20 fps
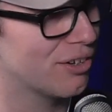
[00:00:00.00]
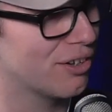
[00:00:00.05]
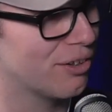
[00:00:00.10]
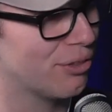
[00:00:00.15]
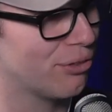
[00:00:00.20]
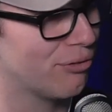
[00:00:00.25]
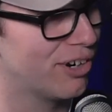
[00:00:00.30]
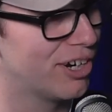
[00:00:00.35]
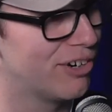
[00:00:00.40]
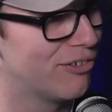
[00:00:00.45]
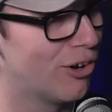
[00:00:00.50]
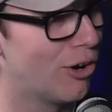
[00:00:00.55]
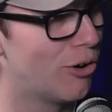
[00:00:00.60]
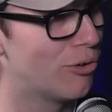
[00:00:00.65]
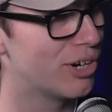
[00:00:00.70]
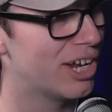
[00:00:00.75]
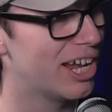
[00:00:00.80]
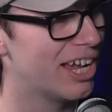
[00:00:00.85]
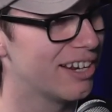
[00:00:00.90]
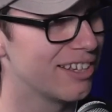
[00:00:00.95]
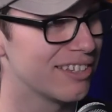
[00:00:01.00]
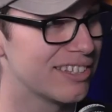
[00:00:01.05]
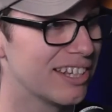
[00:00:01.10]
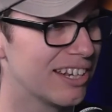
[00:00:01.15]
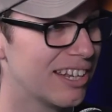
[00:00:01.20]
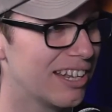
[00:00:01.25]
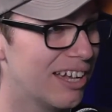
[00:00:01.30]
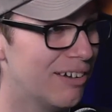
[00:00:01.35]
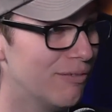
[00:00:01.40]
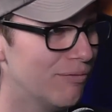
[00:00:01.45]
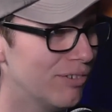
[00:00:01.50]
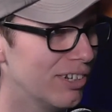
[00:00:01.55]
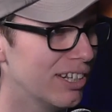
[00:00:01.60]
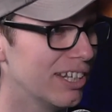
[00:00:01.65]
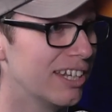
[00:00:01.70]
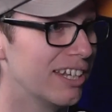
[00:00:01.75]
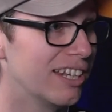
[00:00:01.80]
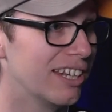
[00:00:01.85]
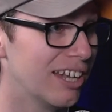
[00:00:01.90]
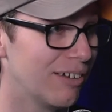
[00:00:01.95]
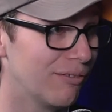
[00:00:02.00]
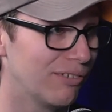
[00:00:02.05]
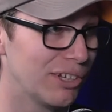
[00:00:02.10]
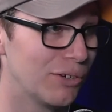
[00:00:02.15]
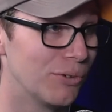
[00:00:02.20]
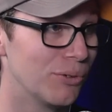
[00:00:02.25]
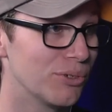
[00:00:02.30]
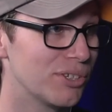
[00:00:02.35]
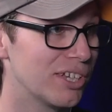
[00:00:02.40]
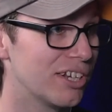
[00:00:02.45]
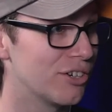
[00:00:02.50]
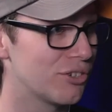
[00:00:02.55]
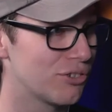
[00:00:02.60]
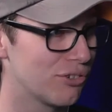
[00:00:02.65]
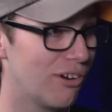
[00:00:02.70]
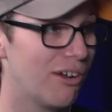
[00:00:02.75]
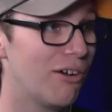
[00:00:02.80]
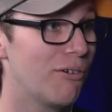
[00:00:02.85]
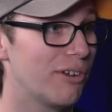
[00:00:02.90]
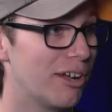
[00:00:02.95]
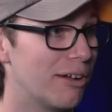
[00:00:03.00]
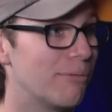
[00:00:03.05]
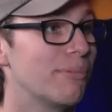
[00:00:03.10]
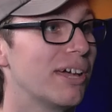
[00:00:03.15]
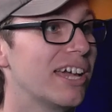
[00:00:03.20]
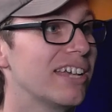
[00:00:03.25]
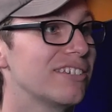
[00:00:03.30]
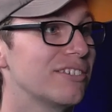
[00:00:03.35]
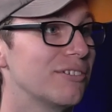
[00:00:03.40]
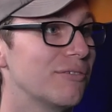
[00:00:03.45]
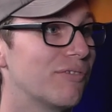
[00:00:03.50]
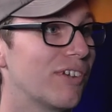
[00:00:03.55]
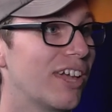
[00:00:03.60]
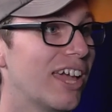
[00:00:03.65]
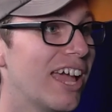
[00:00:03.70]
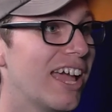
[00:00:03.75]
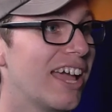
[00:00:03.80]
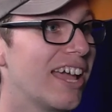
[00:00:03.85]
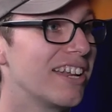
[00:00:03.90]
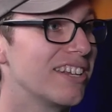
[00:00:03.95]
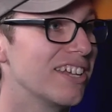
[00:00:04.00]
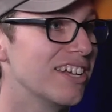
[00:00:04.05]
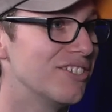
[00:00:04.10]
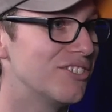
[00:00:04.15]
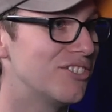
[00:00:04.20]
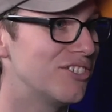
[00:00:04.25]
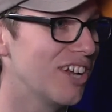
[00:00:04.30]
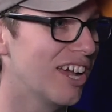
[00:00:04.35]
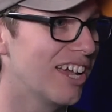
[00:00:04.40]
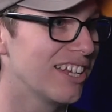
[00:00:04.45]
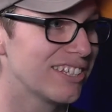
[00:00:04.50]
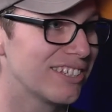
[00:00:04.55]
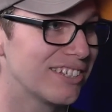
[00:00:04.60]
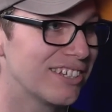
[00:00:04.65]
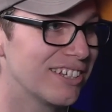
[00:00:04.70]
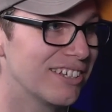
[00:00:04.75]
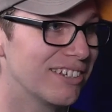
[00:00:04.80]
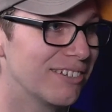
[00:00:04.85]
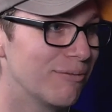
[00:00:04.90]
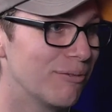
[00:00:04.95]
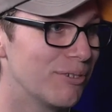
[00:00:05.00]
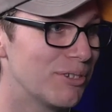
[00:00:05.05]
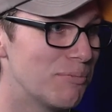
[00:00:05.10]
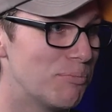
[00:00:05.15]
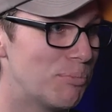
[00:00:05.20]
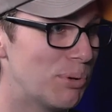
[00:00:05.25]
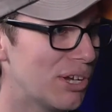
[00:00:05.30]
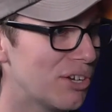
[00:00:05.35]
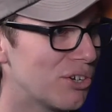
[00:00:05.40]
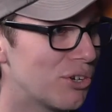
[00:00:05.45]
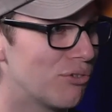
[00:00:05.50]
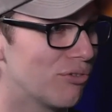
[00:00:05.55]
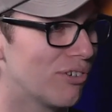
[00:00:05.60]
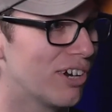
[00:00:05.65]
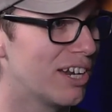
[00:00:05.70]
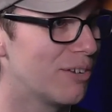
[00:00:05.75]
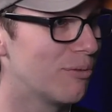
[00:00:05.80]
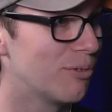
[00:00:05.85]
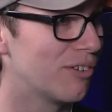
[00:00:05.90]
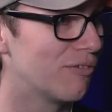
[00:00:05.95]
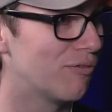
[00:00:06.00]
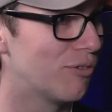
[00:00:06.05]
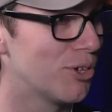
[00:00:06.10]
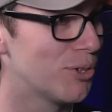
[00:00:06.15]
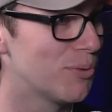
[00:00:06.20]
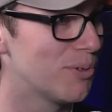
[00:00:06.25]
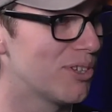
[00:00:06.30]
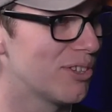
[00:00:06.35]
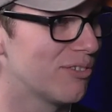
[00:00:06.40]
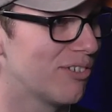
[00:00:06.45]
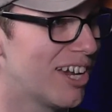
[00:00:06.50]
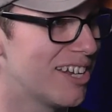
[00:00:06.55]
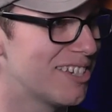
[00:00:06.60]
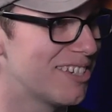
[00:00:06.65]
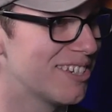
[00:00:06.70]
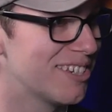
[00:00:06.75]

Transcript: 3-year-old, and it's a lovely, lovely horse. And it trialled up massive. Yeah. And it just was a bit green when it first went to the races.